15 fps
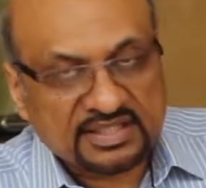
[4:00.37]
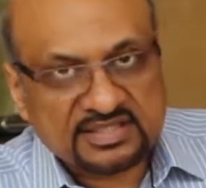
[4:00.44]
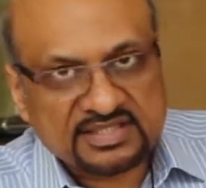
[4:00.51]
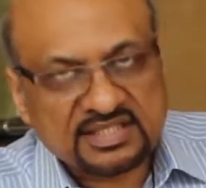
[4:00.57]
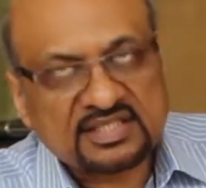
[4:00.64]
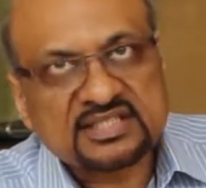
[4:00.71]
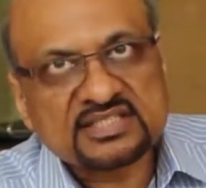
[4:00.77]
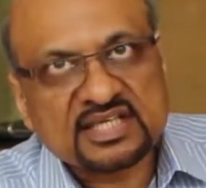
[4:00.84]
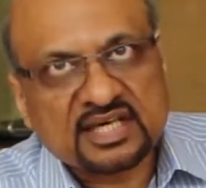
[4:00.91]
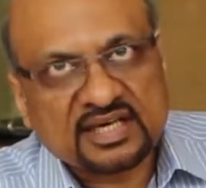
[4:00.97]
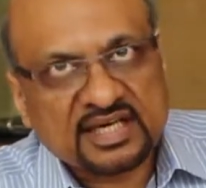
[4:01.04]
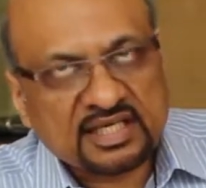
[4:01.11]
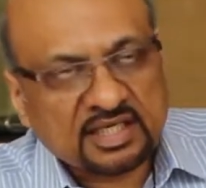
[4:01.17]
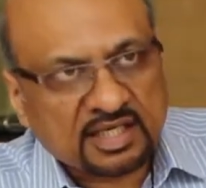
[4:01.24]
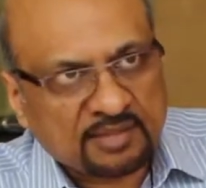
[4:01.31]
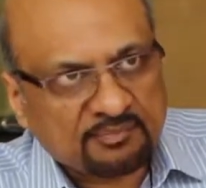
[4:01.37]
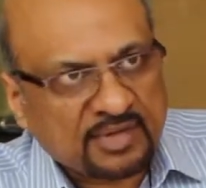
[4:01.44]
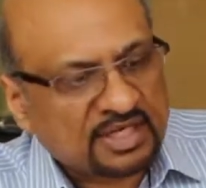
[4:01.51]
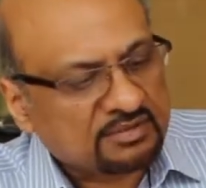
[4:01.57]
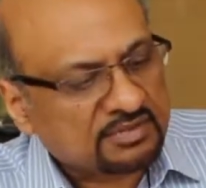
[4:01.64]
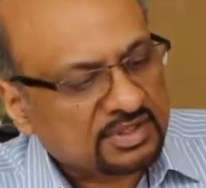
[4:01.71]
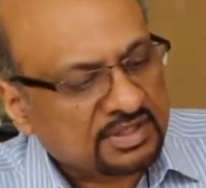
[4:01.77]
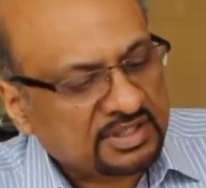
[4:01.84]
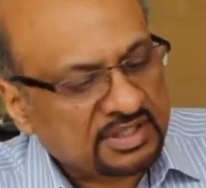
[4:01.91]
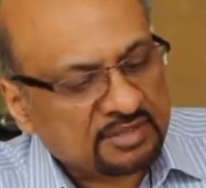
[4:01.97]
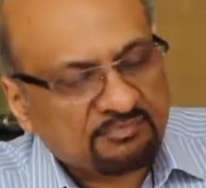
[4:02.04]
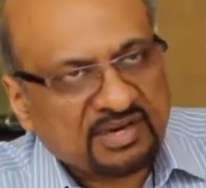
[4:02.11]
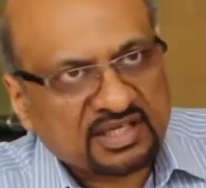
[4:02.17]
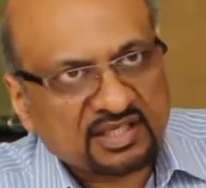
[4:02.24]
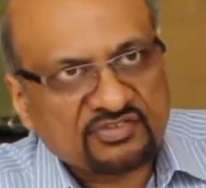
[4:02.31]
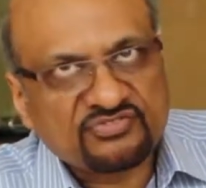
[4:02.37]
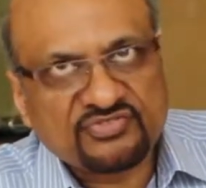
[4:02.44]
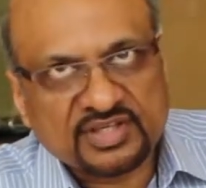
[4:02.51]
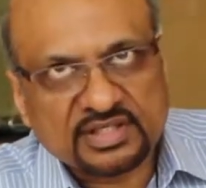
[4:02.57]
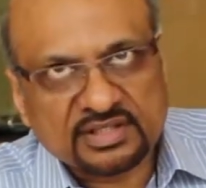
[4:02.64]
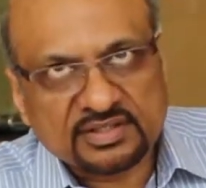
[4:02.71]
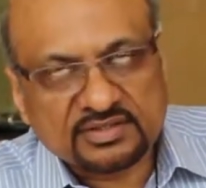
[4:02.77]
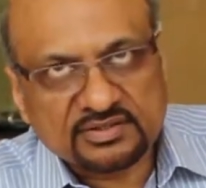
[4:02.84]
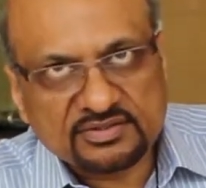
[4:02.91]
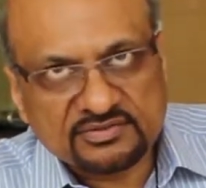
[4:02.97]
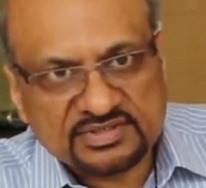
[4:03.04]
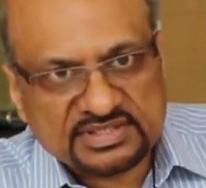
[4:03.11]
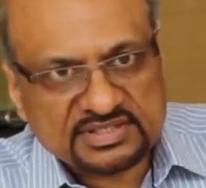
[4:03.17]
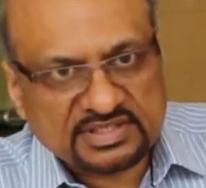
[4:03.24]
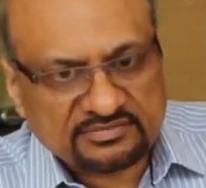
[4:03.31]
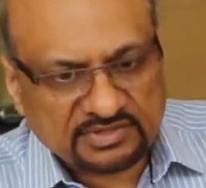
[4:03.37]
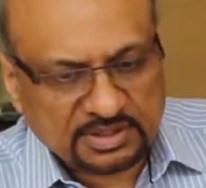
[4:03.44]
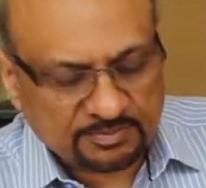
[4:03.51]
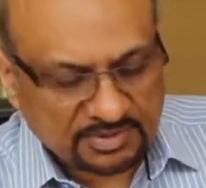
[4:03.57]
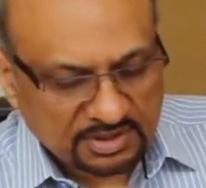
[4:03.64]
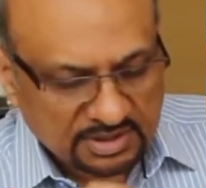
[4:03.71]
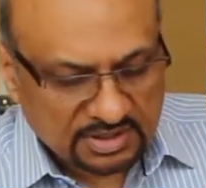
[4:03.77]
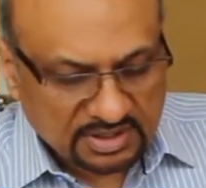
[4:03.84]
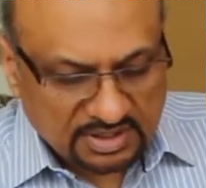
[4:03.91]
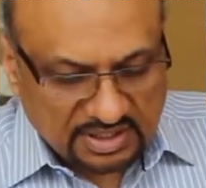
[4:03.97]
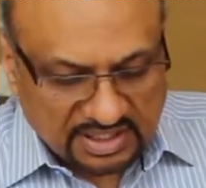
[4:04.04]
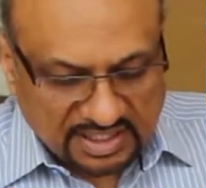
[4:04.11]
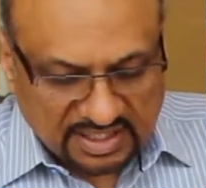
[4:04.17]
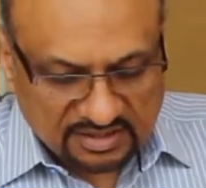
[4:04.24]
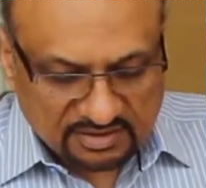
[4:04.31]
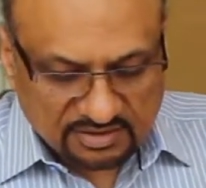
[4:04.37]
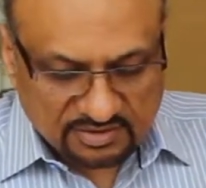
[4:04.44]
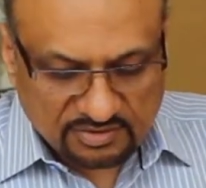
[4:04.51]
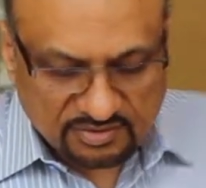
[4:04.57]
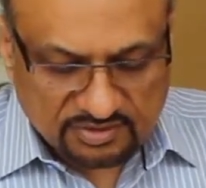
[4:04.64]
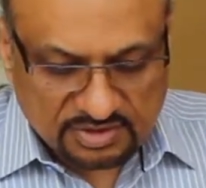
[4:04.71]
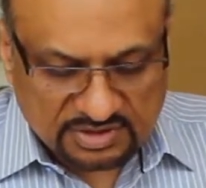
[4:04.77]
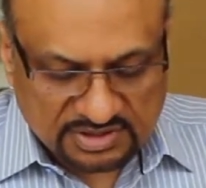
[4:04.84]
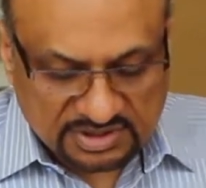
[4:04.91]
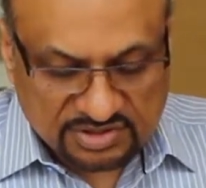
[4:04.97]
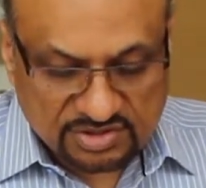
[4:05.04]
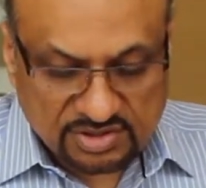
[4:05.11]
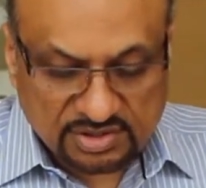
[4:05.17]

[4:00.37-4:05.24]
it is again a metal fin which is available. And the